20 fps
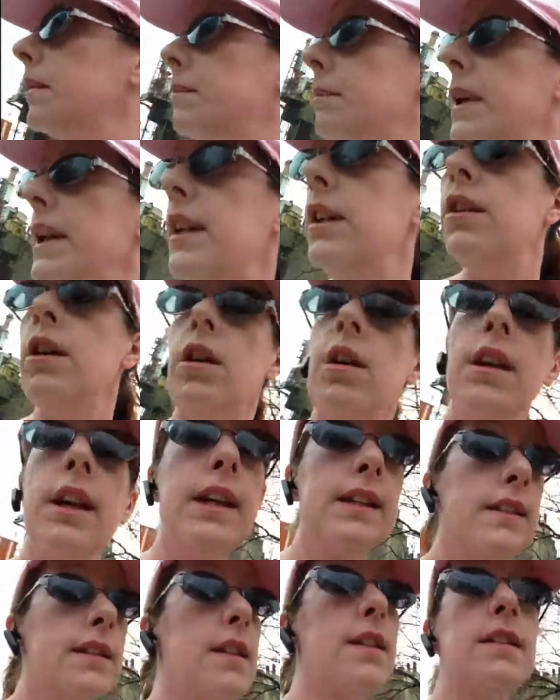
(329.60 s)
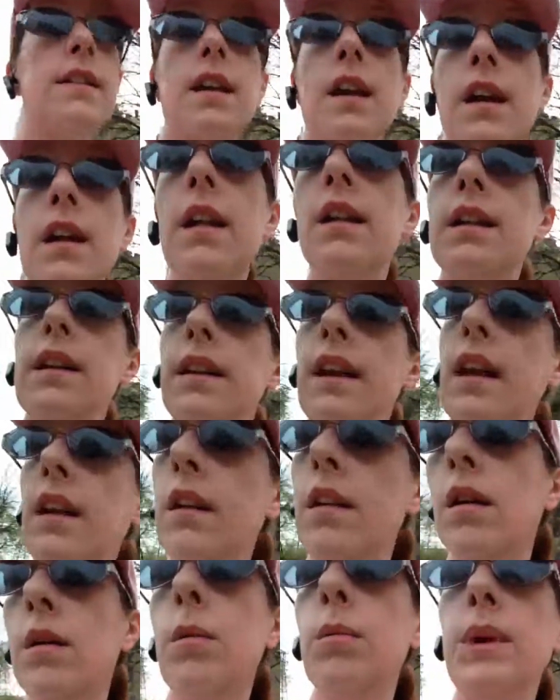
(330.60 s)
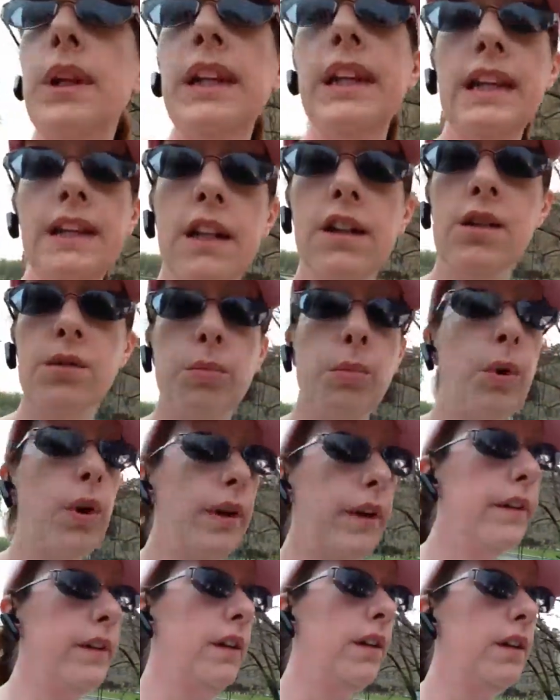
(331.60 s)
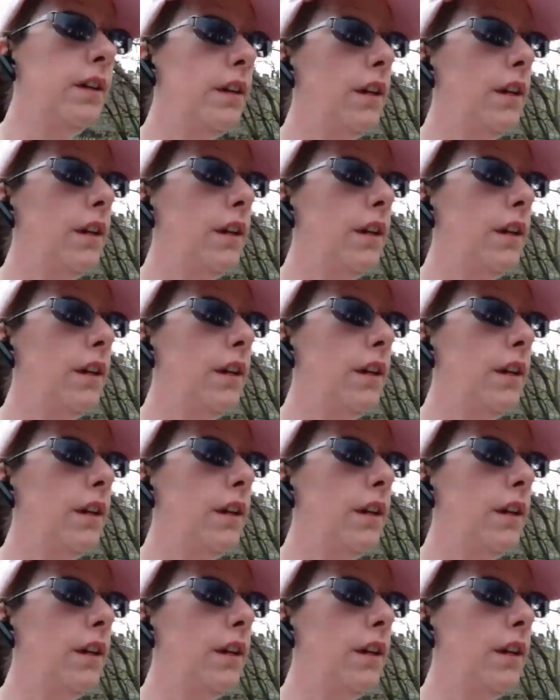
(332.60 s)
my dog has decided that we needed to run.